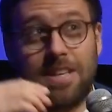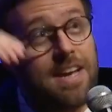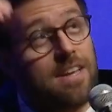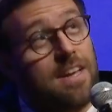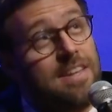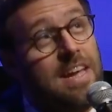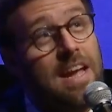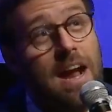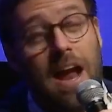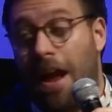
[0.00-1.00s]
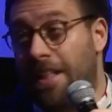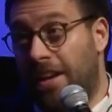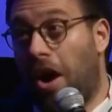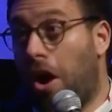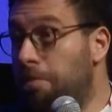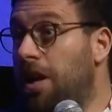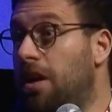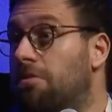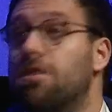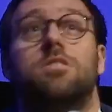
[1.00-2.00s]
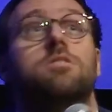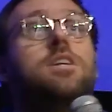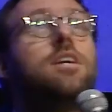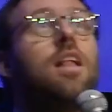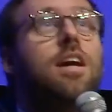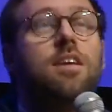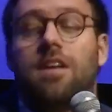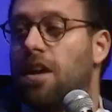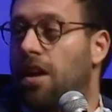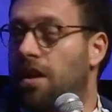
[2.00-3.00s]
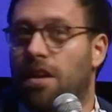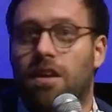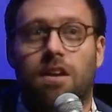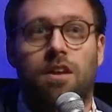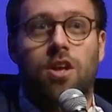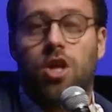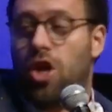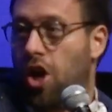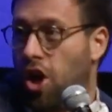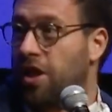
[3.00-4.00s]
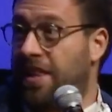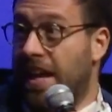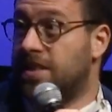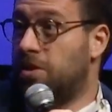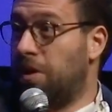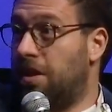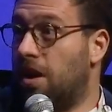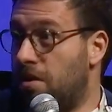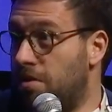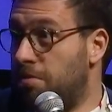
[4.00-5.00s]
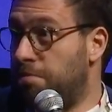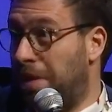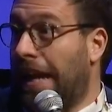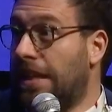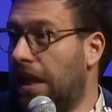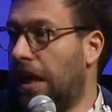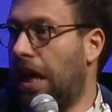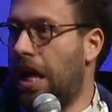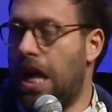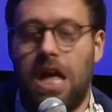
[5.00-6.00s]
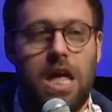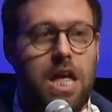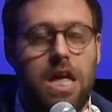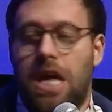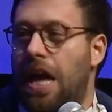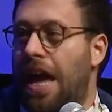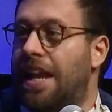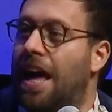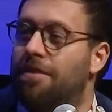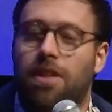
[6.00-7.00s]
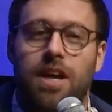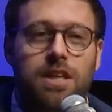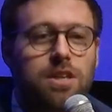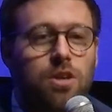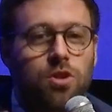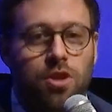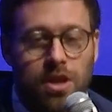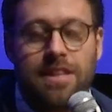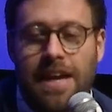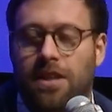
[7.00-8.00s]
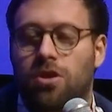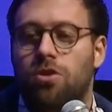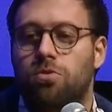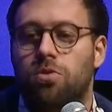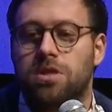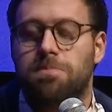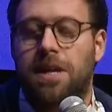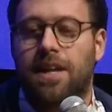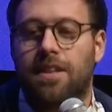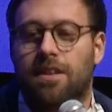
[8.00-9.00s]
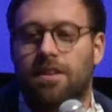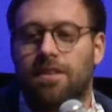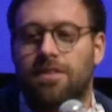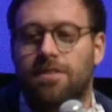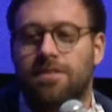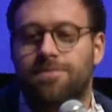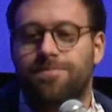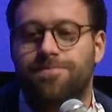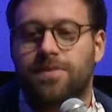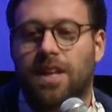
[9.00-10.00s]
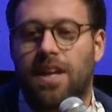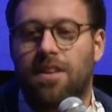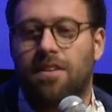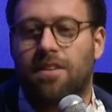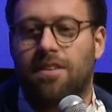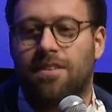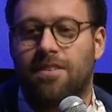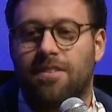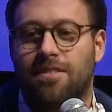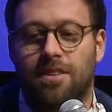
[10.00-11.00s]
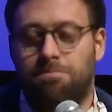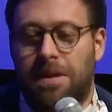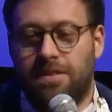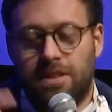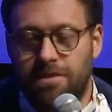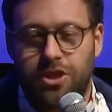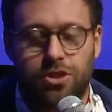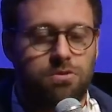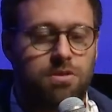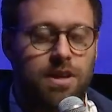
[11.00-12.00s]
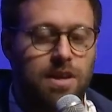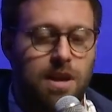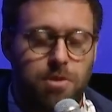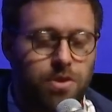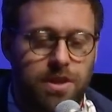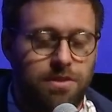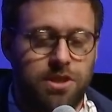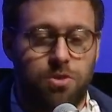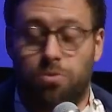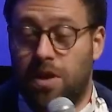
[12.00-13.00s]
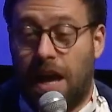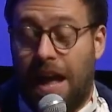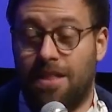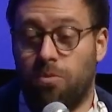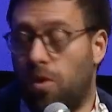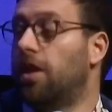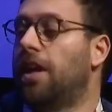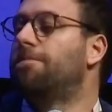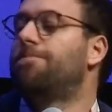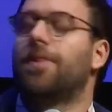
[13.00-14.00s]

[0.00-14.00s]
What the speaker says: like the army was doing like a test with their plane, and I have like the actor who was playing in the big TV show, American TV show, had one day.